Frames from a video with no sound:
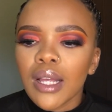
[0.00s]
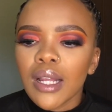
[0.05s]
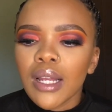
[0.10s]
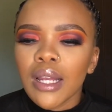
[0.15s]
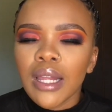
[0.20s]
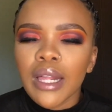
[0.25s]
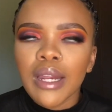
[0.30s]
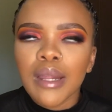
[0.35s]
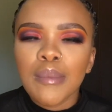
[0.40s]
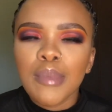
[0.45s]

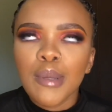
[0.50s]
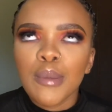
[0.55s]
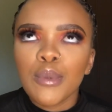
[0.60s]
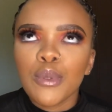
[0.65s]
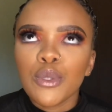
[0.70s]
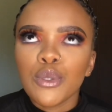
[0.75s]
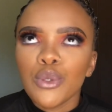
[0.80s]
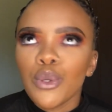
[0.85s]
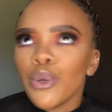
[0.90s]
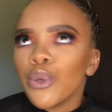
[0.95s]
letting people
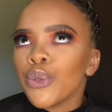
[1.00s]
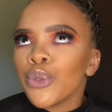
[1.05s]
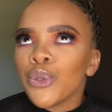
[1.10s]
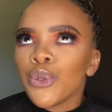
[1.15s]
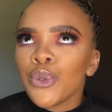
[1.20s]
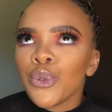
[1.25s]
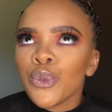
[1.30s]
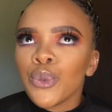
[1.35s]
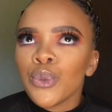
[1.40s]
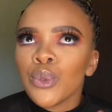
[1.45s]
know
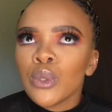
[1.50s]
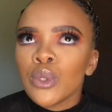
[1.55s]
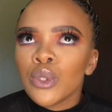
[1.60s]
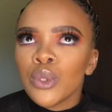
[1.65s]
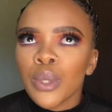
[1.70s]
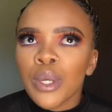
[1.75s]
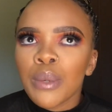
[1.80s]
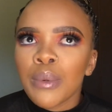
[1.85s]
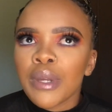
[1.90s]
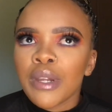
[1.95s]
you,
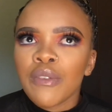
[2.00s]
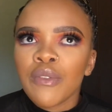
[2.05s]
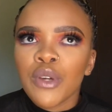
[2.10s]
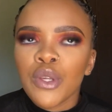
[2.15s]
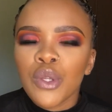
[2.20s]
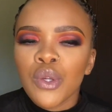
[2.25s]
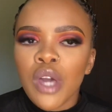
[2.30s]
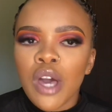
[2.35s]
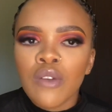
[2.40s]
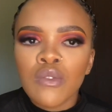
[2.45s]
doing whatever
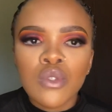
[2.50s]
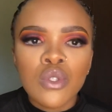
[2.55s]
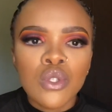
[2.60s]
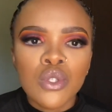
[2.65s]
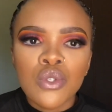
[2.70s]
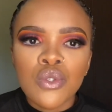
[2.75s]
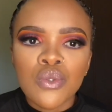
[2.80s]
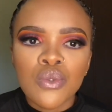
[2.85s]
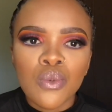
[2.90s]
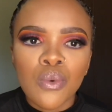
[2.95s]
you have to
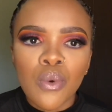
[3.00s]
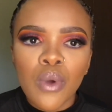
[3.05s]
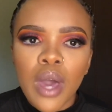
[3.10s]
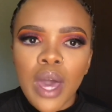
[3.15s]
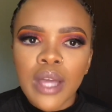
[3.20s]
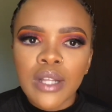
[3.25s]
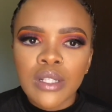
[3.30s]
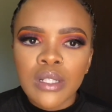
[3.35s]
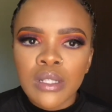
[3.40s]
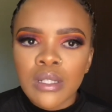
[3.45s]
do,
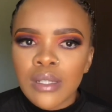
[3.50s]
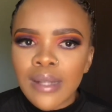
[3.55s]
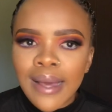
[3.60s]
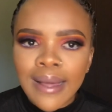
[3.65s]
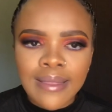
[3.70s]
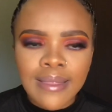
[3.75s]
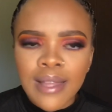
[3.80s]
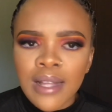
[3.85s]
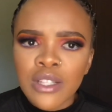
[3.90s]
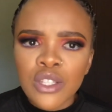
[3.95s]
and like,
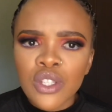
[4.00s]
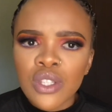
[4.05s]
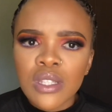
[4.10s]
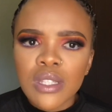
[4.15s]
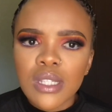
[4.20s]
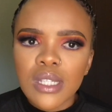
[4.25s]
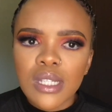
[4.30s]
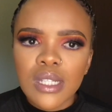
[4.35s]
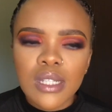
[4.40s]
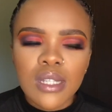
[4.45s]
that's just
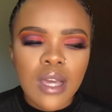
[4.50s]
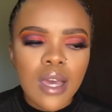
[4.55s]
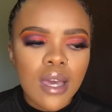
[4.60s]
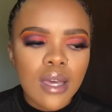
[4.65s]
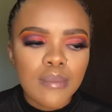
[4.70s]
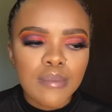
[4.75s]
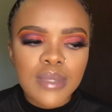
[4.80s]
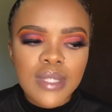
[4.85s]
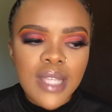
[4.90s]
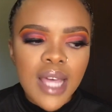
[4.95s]
it.
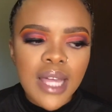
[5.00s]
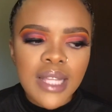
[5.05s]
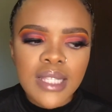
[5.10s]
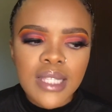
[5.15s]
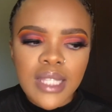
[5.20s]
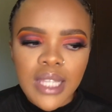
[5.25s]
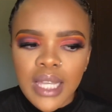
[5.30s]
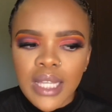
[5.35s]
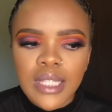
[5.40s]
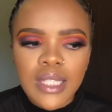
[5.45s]
Besides
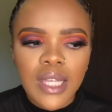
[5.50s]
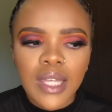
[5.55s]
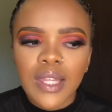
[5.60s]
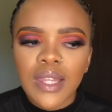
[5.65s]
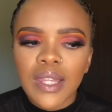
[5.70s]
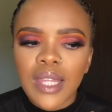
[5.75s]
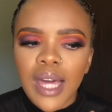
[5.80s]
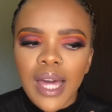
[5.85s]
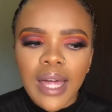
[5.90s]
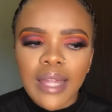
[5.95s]
dating,
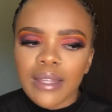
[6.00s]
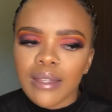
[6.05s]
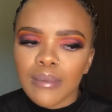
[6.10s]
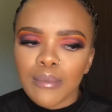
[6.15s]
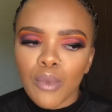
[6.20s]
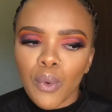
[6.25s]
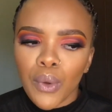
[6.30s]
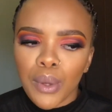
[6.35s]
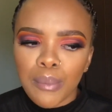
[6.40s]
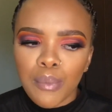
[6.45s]
there are other
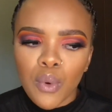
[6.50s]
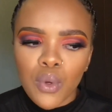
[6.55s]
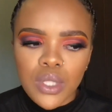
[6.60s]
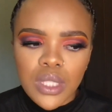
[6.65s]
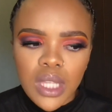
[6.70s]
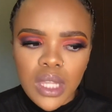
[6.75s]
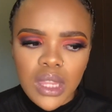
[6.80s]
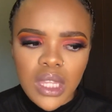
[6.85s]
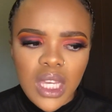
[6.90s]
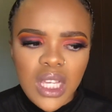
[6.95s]
more
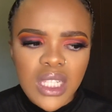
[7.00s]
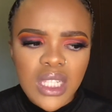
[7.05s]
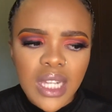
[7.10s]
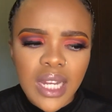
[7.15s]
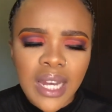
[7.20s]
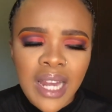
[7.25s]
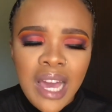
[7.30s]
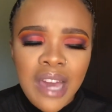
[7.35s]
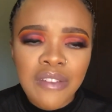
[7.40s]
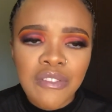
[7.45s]
important things in
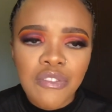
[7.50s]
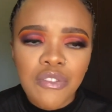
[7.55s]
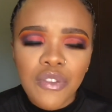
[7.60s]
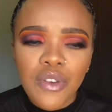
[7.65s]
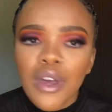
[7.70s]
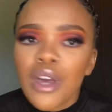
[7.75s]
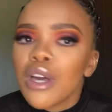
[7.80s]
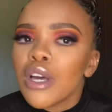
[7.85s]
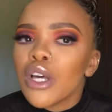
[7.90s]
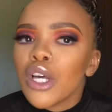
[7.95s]
life.
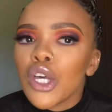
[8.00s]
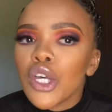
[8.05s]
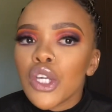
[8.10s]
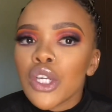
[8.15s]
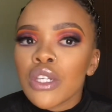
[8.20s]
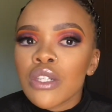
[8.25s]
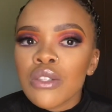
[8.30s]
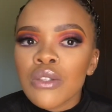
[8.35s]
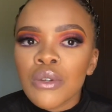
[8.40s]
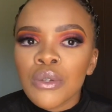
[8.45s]

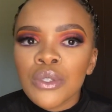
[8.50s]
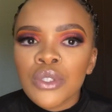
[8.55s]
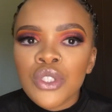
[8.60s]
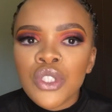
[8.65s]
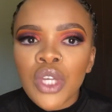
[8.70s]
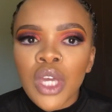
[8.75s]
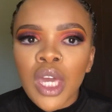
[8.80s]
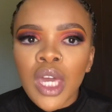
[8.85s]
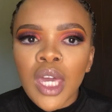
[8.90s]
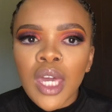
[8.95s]
So
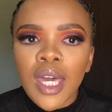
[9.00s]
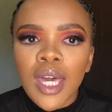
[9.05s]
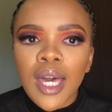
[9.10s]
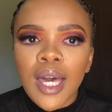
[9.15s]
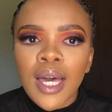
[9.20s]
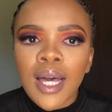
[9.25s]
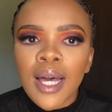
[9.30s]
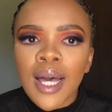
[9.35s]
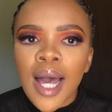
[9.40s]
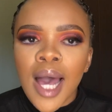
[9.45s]
nje,
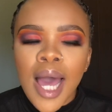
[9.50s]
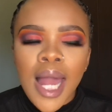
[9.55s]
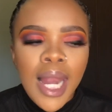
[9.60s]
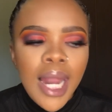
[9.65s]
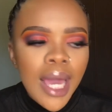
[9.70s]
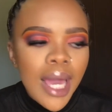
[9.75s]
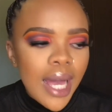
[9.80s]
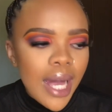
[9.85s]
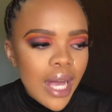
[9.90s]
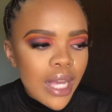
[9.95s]

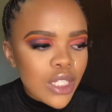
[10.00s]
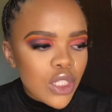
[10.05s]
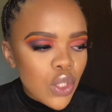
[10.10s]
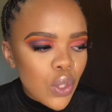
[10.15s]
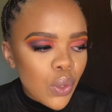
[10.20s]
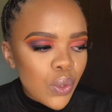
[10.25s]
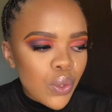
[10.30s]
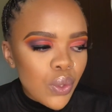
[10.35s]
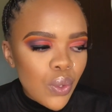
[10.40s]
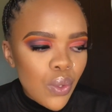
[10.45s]
like, I
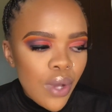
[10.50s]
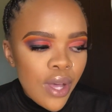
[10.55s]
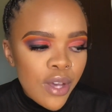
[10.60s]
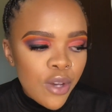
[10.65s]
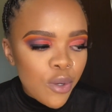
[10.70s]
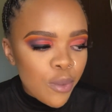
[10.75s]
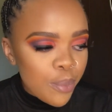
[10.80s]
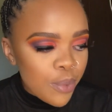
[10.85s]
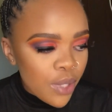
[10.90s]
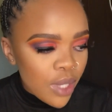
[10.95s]
don't know, I
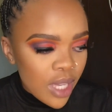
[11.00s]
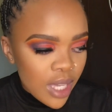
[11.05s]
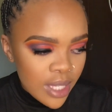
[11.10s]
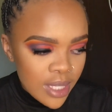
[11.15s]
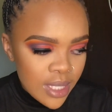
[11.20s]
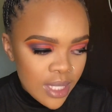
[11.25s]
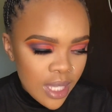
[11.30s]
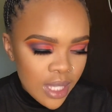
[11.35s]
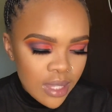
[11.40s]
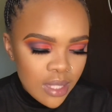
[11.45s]
hope you guys
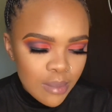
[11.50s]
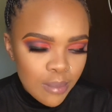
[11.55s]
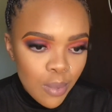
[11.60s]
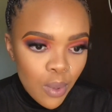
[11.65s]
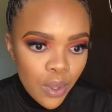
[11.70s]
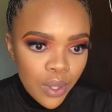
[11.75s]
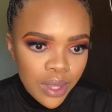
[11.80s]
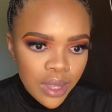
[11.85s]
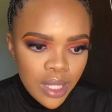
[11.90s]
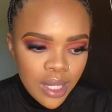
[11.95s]
get the
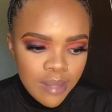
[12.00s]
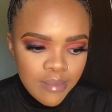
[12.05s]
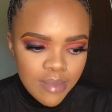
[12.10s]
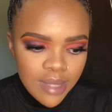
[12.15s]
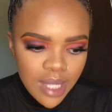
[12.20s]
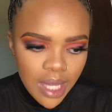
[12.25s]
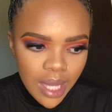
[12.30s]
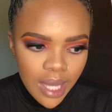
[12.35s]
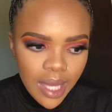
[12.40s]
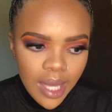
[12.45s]
point that I'm
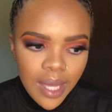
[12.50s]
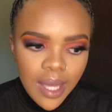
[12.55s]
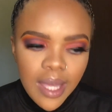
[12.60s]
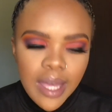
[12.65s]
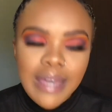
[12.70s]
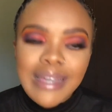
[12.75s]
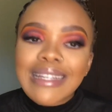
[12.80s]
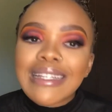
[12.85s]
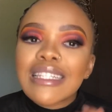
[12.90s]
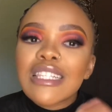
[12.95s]
saying.
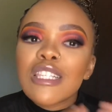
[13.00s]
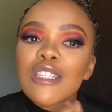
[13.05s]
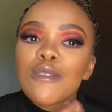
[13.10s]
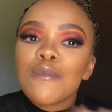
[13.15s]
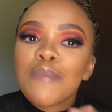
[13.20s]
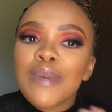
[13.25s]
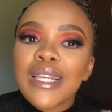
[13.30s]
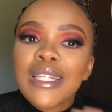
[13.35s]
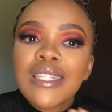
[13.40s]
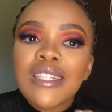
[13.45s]

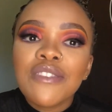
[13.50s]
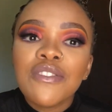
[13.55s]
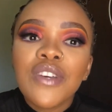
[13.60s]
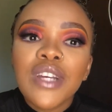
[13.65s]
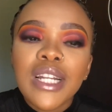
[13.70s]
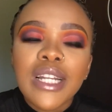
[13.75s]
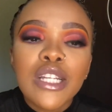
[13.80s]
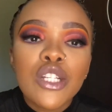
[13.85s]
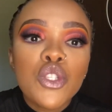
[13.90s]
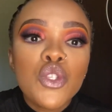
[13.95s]

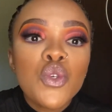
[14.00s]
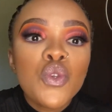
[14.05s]
Specifically to